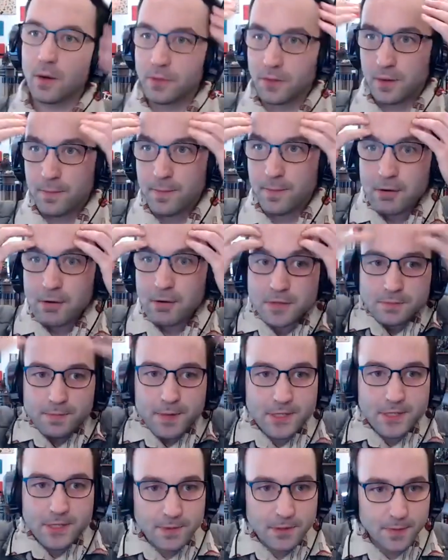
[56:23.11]
the amount of
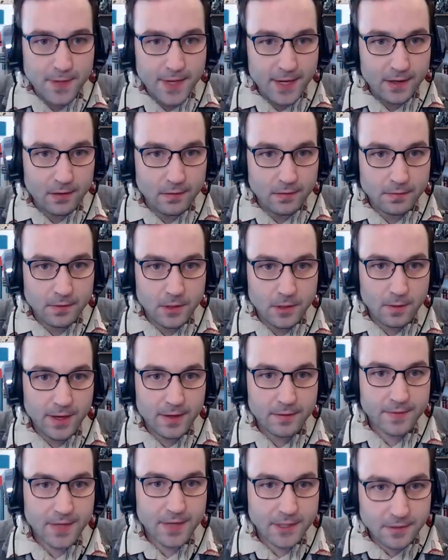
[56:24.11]
specimens we have, you know,
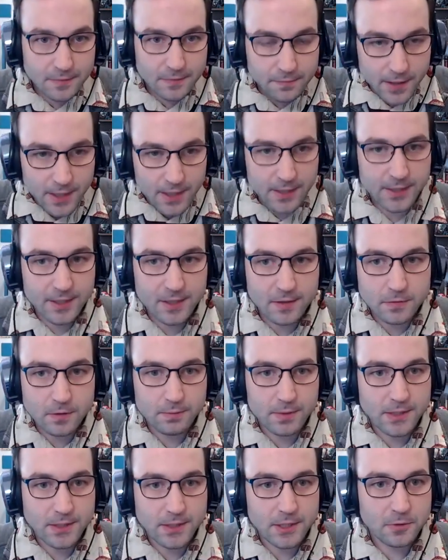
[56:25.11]
I've got Taphrina leaves from
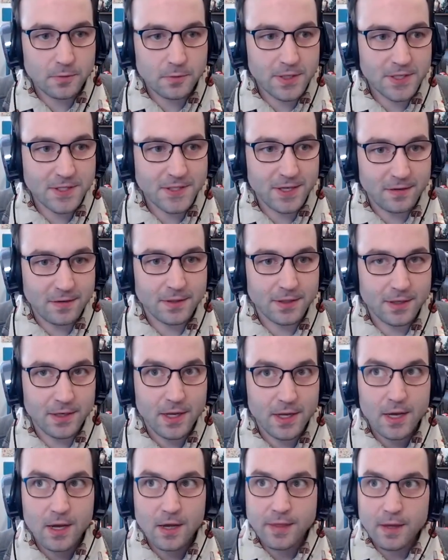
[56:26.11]
1927
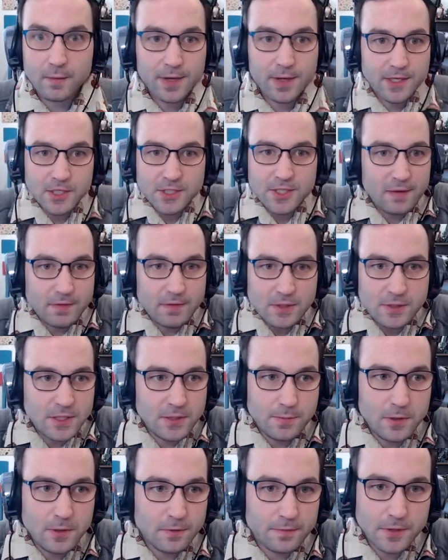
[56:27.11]
that we just have as these
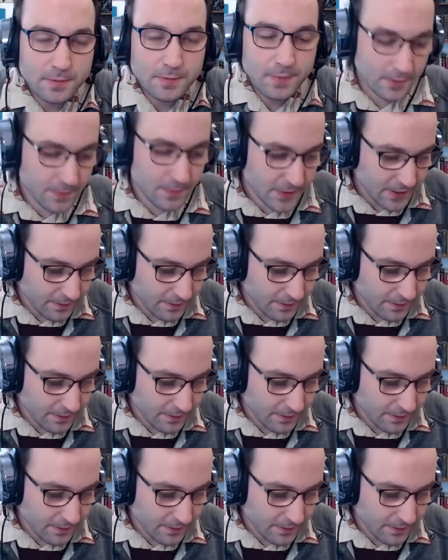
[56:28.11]
beautiful specimens.